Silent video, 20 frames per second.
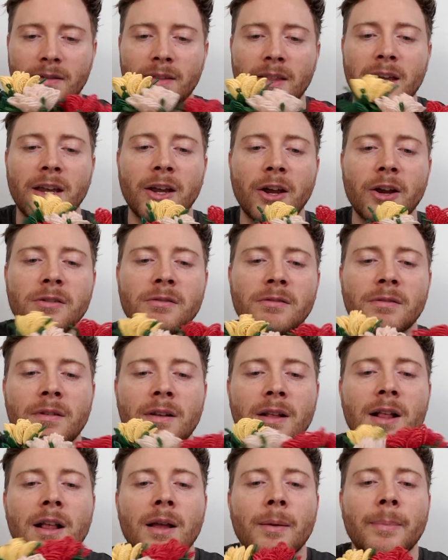There you go.
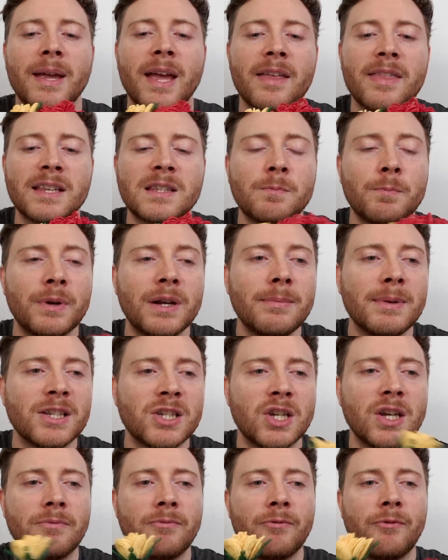But yeah, that's pretty
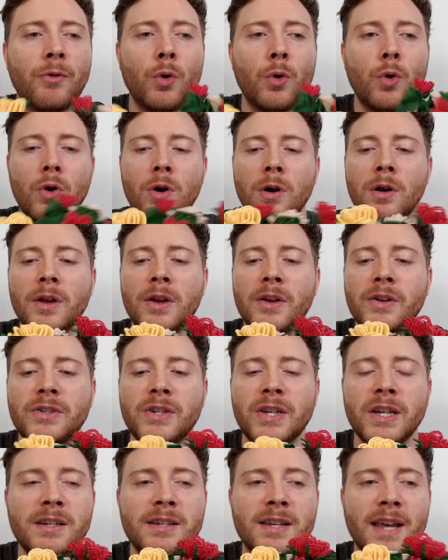much it for
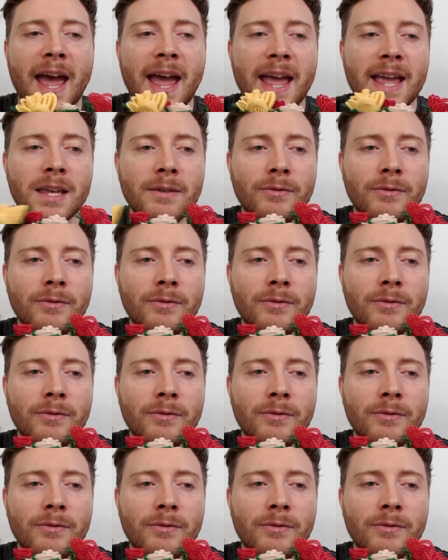today.